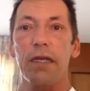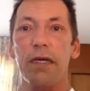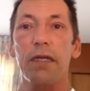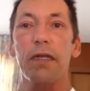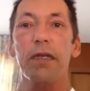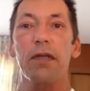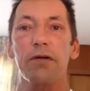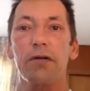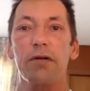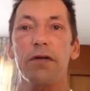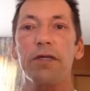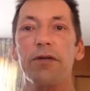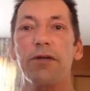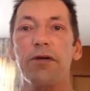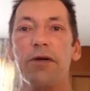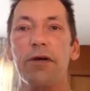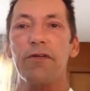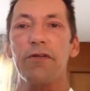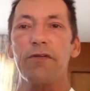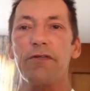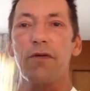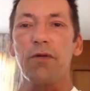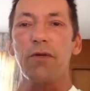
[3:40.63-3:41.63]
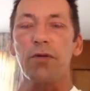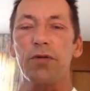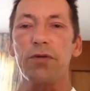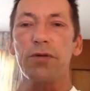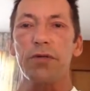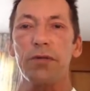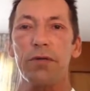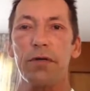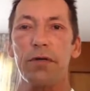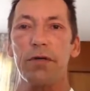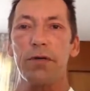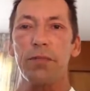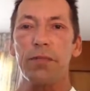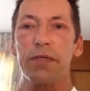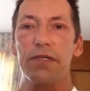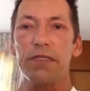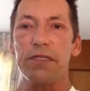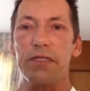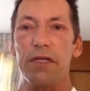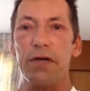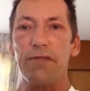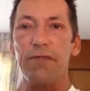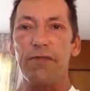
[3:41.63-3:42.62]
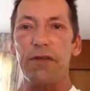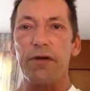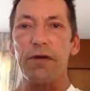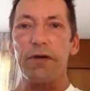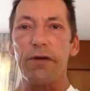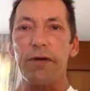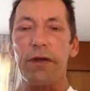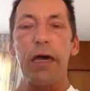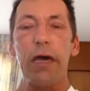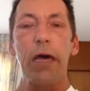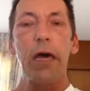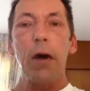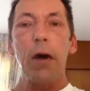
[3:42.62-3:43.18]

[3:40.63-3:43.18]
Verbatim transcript: Like look in your other folder, there could be stuff there.